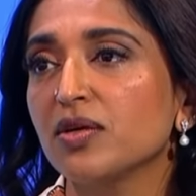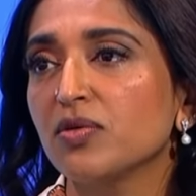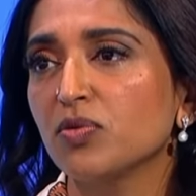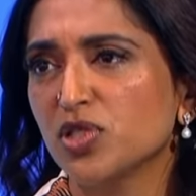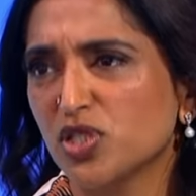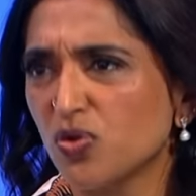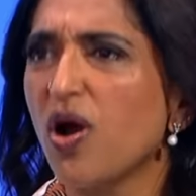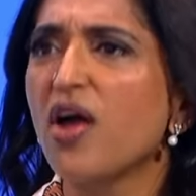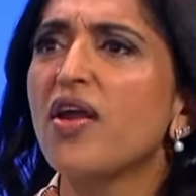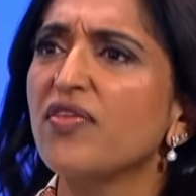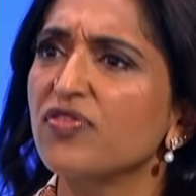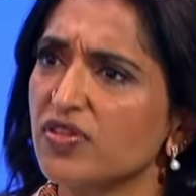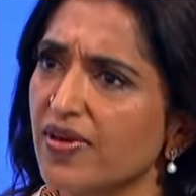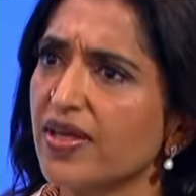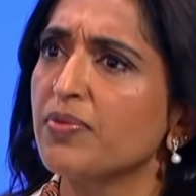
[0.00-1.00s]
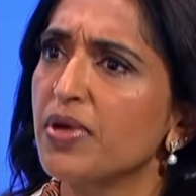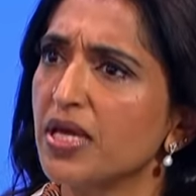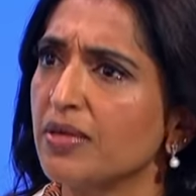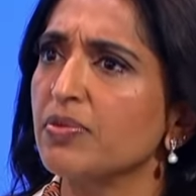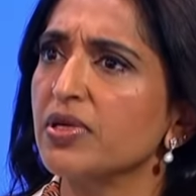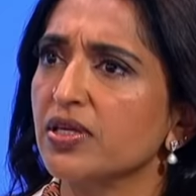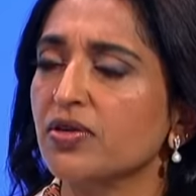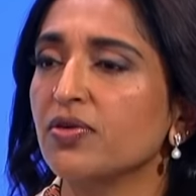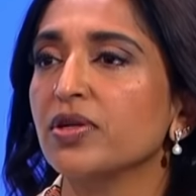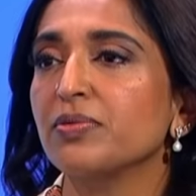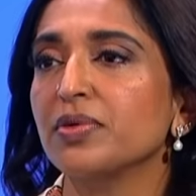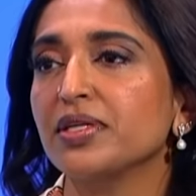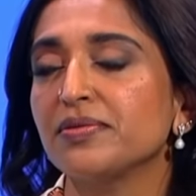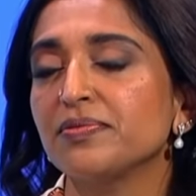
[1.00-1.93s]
which you are after you've had a baby. You know what I mean?